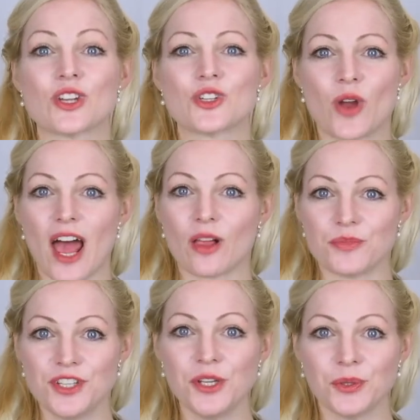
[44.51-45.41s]
to help
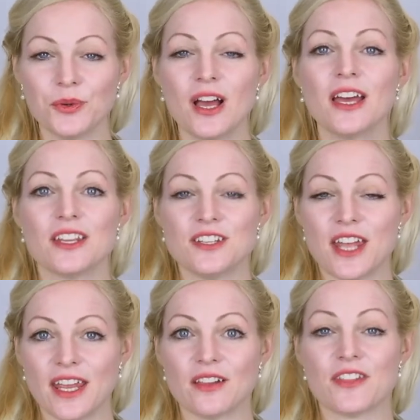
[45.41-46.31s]
you
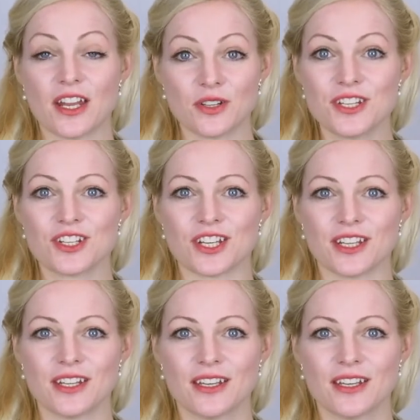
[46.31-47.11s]
nail that audition.